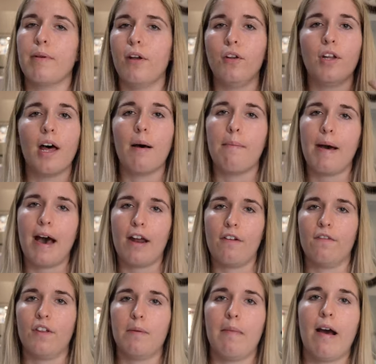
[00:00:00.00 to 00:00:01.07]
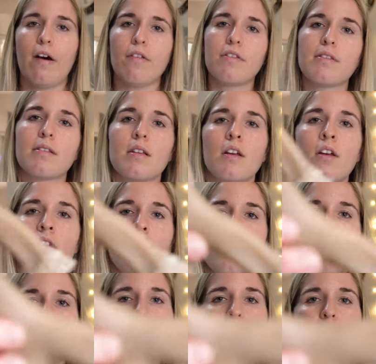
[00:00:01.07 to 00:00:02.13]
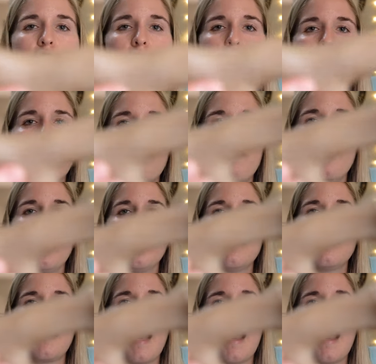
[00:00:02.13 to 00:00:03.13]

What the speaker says: buildup out of their mouths. So Milton's